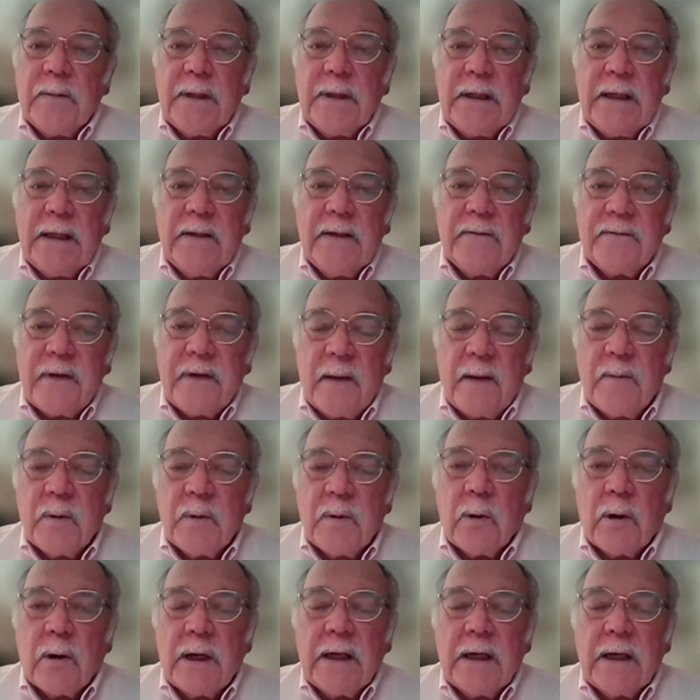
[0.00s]
in
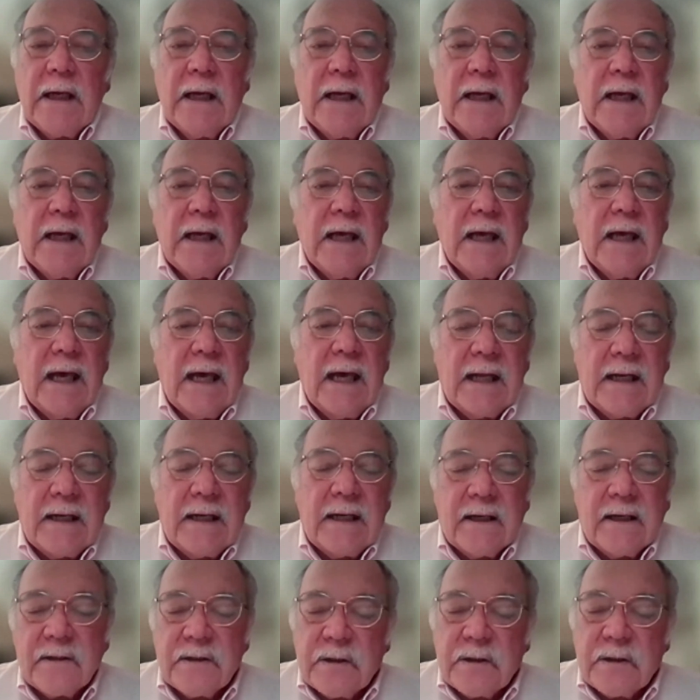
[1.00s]
February,
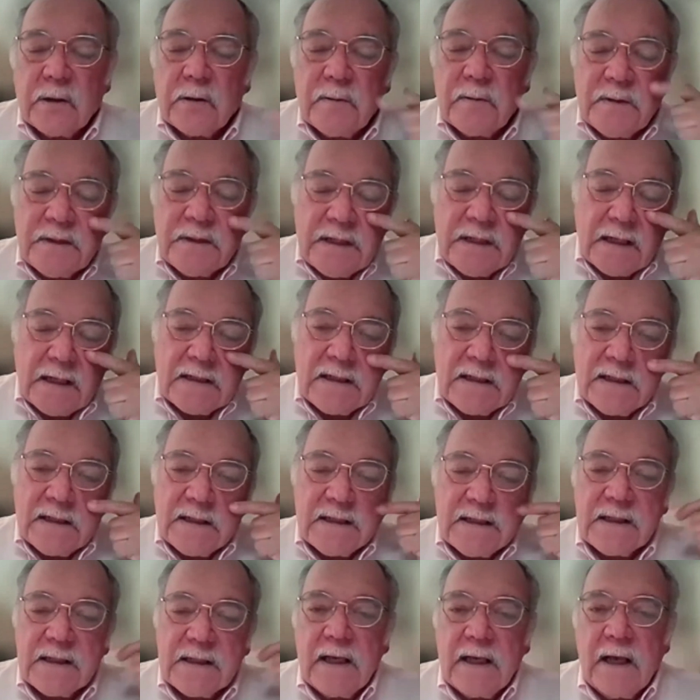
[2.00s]
and
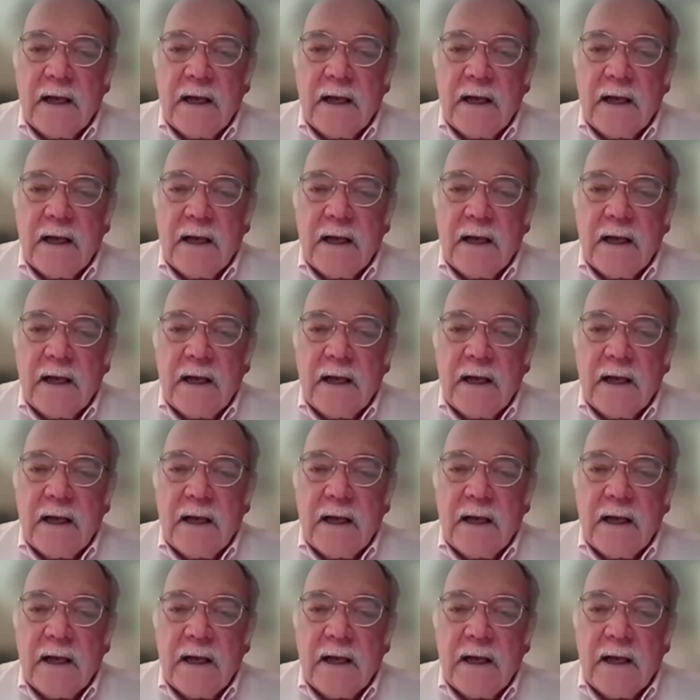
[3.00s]
circumstances